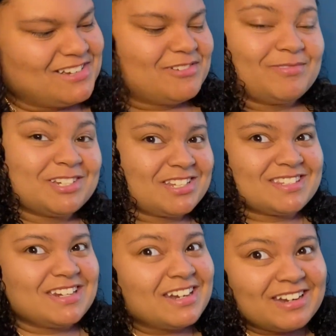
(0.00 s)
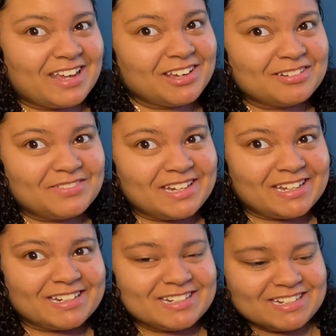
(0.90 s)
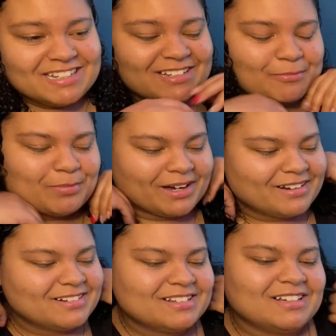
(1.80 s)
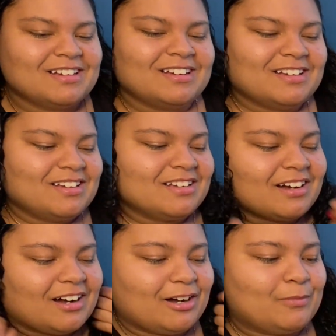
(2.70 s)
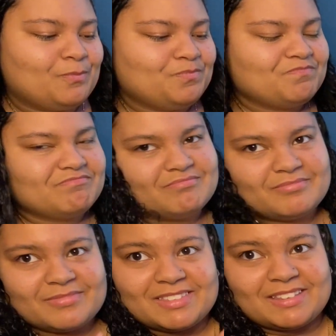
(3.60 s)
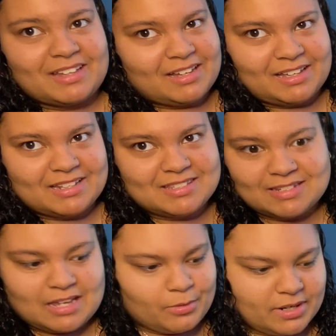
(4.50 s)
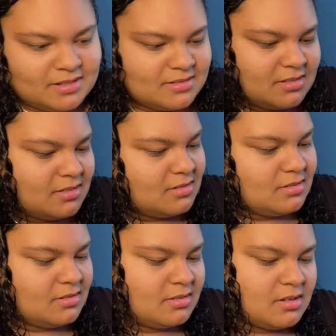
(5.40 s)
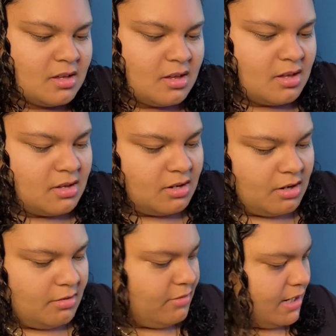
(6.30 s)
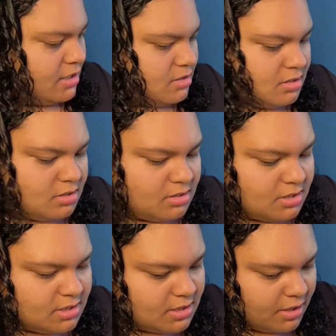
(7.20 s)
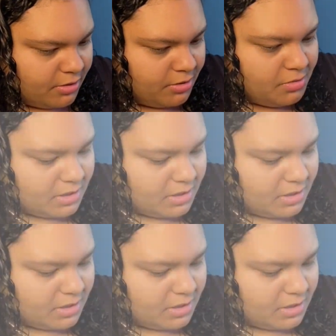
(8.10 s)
which is inconvenient, but I guess that's how it is. All right, so,